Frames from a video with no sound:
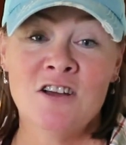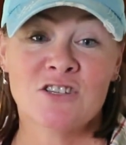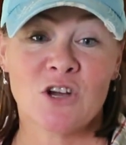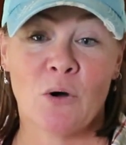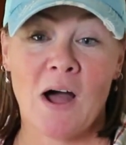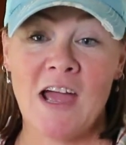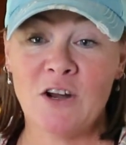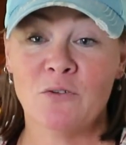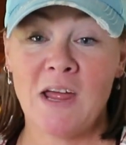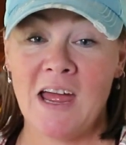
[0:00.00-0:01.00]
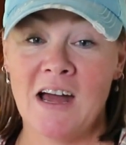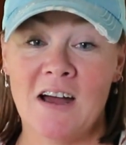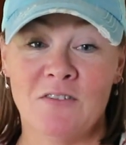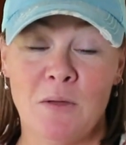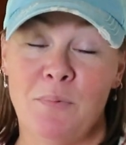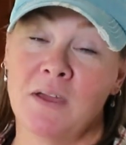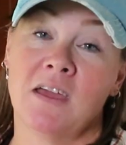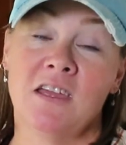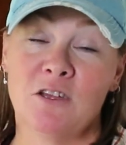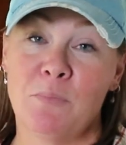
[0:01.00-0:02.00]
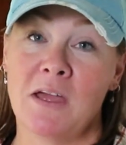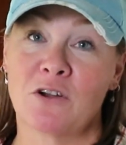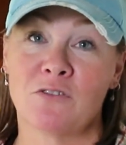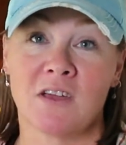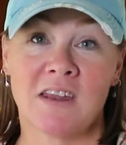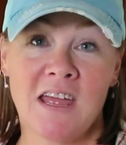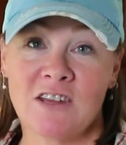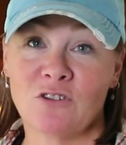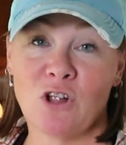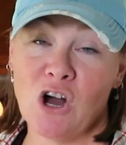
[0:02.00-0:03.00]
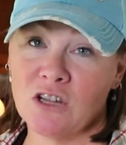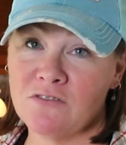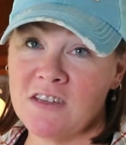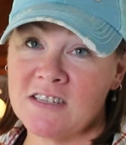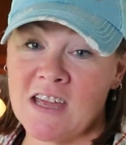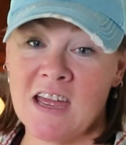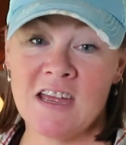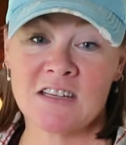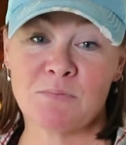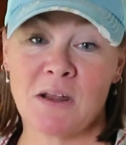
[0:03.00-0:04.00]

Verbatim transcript: So I don't have a big incubator that can handle all of these eggs,